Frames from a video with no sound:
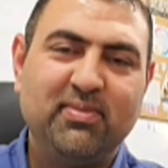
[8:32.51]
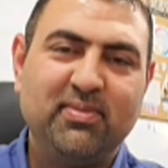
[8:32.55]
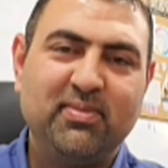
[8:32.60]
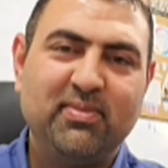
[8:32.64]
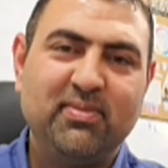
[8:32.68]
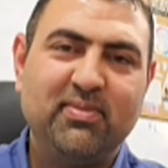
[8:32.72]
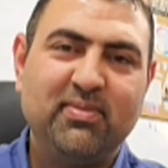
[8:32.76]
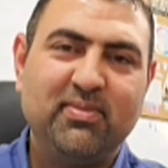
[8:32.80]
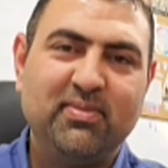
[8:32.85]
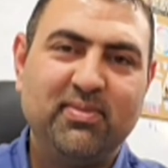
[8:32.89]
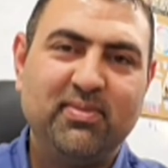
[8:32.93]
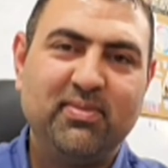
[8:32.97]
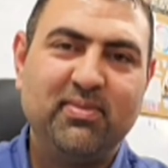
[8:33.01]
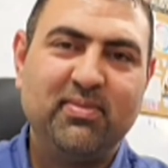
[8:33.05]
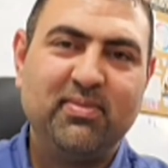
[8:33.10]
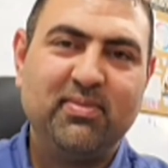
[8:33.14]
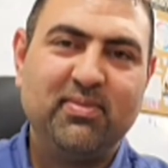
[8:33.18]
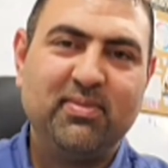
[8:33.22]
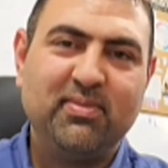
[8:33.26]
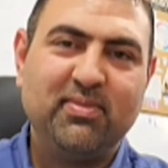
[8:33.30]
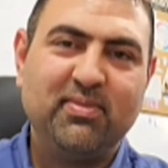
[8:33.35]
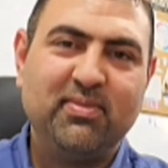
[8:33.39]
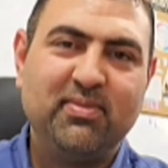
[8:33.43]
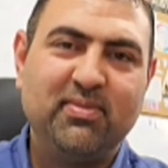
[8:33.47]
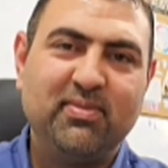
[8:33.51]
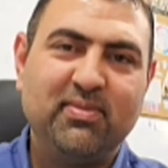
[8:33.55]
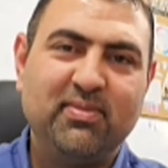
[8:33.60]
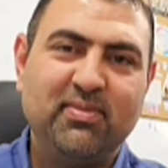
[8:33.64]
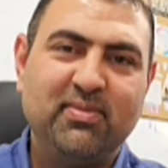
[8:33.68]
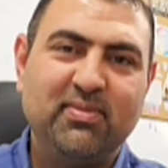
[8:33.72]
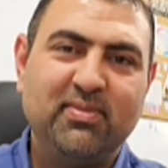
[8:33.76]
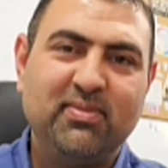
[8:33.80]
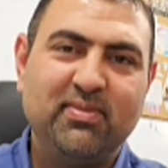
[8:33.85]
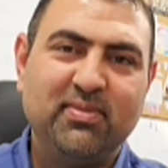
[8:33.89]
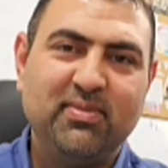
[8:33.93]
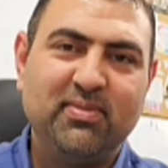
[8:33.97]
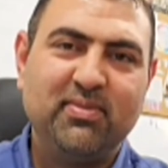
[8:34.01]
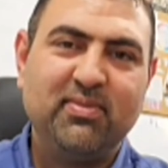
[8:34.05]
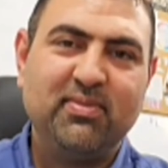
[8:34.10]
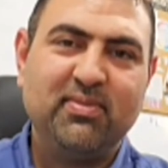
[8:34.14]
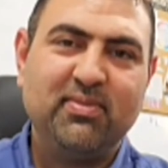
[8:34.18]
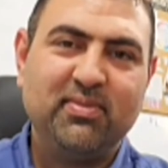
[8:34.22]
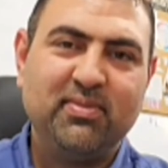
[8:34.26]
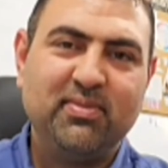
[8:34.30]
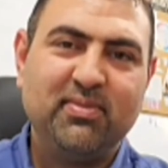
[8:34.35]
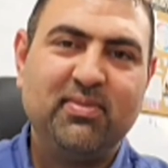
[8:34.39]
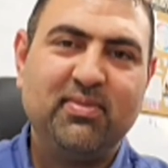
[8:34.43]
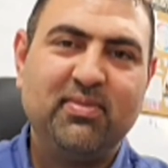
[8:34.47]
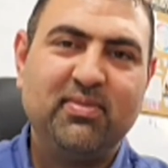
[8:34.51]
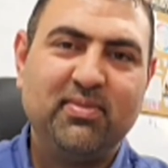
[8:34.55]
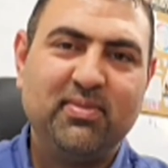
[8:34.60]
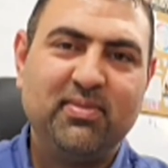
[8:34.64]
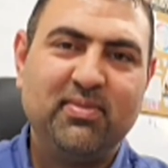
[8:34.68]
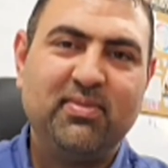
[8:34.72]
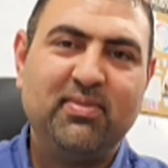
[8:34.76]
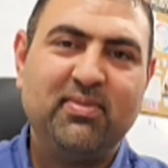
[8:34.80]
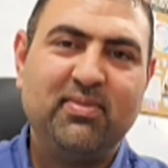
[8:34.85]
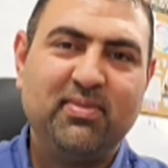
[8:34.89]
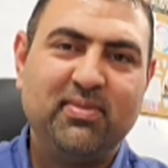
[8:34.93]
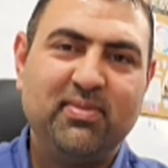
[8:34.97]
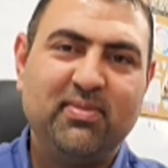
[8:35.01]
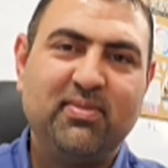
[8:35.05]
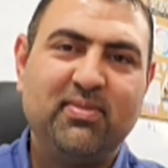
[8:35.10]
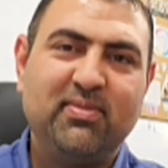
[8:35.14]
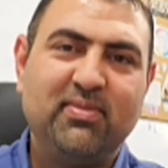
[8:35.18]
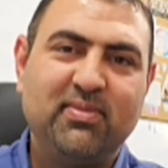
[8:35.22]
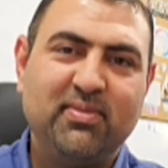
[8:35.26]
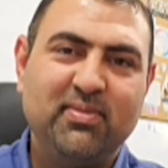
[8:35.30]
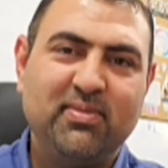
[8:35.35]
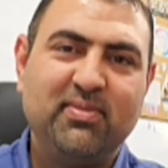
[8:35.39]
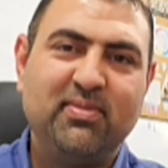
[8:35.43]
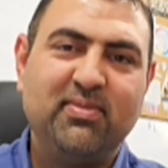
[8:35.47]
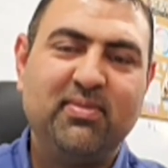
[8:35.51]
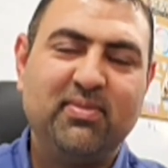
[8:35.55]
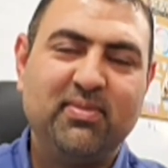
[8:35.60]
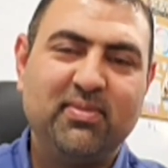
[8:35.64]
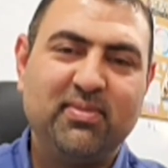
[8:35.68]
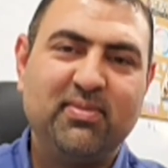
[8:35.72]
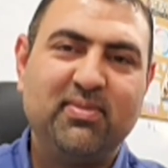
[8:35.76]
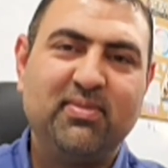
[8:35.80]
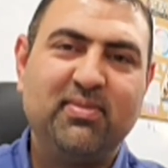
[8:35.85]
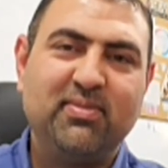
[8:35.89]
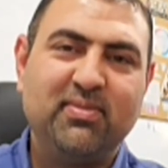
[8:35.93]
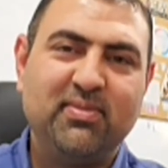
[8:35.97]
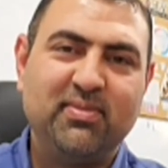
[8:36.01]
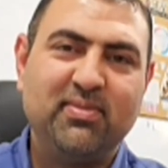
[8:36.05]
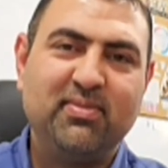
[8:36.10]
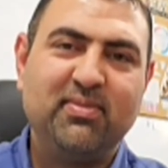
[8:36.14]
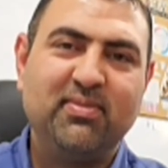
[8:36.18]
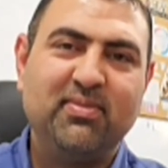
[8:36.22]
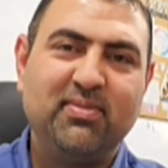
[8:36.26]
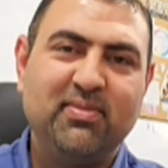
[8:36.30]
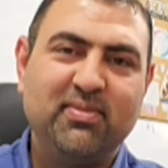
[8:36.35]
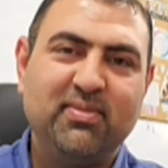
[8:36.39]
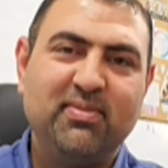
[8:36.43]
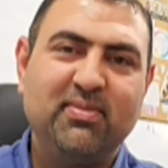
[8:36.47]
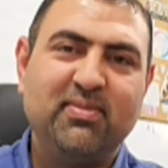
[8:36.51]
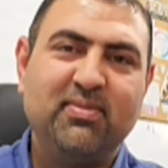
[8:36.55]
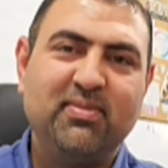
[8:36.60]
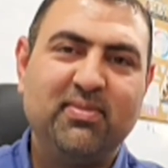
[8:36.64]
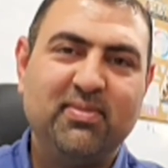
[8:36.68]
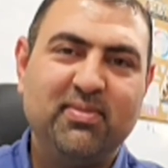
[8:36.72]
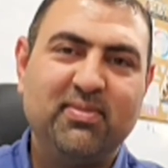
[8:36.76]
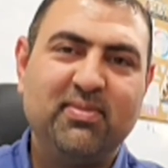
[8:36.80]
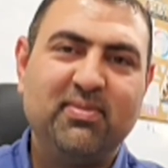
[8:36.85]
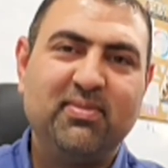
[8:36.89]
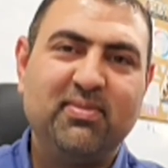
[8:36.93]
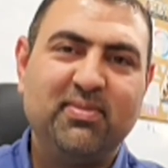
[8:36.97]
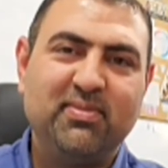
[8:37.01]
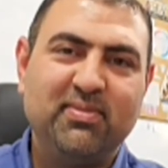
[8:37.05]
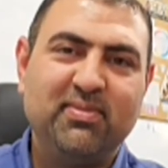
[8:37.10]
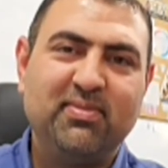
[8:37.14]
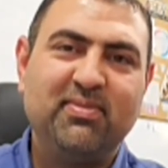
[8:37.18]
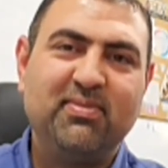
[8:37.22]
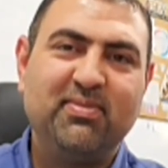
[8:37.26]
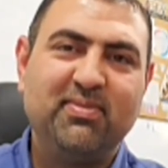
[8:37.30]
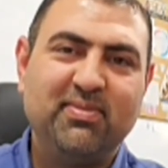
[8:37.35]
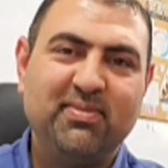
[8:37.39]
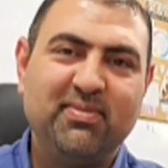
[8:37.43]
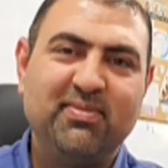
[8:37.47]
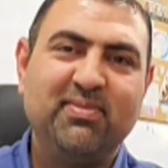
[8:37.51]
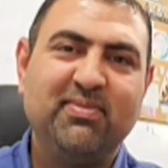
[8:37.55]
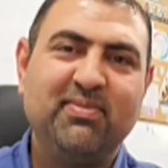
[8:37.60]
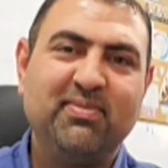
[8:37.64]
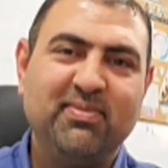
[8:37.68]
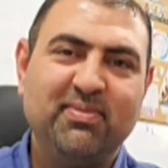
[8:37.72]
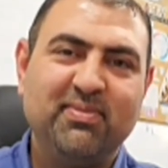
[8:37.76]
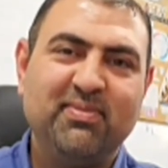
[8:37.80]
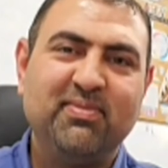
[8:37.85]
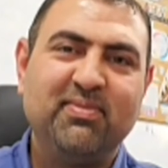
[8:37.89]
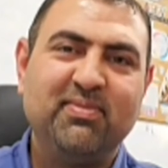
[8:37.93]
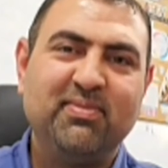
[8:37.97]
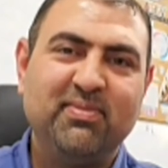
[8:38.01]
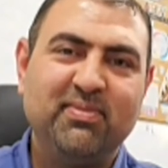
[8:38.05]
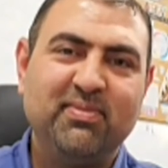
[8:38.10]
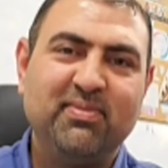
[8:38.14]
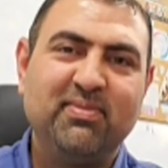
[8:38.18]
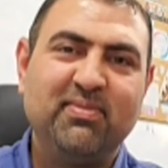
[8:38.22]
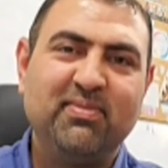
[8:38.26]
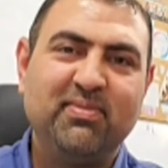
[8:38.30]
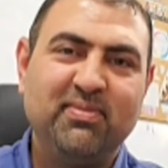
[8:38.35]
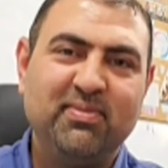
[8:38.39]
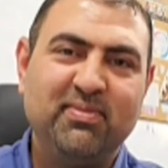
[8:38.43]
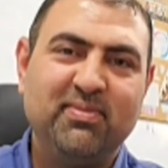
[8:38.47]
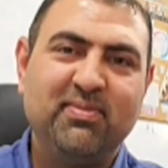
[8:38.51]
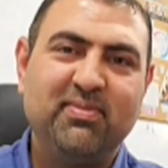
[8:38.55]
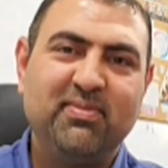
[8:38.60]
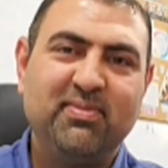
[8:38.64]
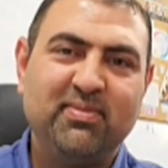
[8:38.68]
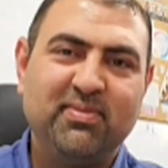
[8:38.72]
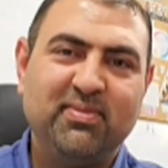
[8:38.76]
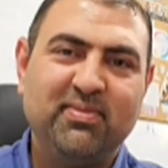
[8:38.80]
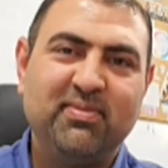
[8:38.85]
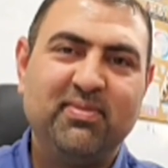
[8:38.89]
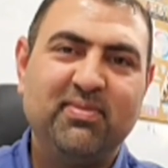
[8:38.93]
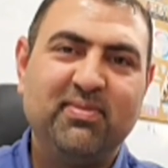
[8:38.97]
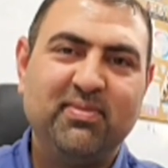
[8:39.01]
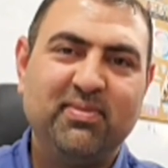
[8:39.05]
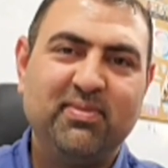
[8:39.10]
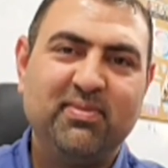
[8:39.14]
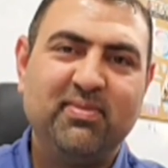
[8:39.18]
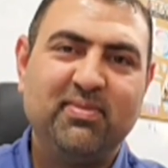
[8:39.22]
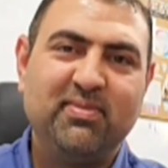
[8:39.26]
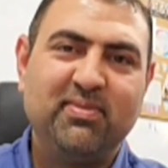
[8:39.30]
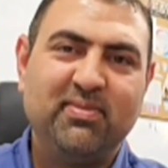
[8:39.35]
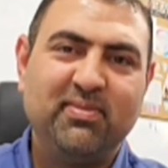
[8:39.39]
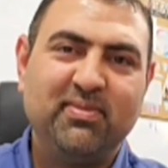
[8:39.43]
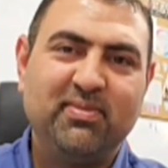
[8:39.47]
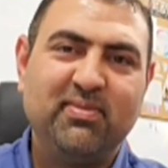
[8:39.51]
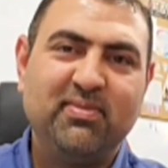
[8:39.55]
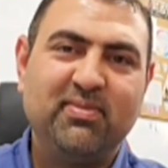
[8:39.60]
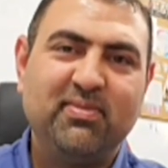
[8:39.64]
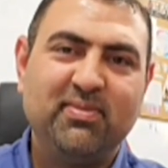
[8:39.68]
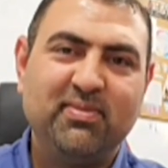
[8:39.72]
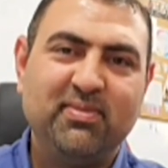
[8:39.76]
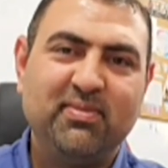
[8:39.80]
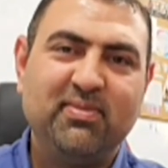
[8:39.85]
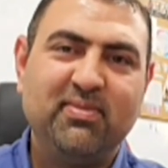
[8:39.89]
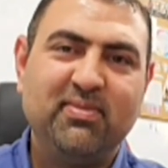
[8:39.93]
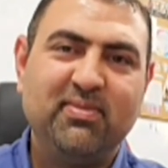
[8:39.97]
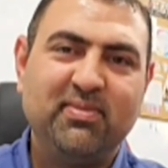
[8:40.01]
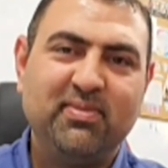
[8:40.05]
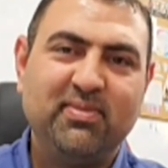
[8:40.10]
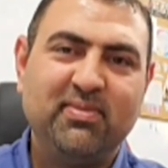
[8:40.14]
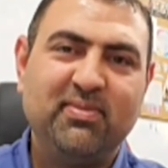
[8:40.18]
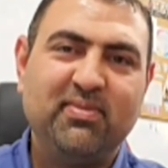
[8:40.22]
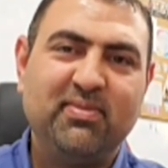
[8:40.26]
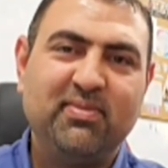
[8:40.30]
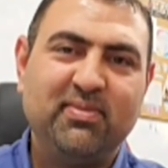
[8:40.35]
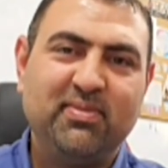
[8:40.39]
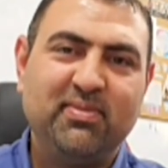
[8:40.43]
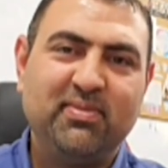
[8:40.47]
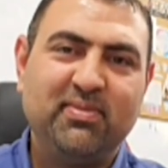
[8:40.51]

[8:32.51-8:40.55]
The person shown says nothing.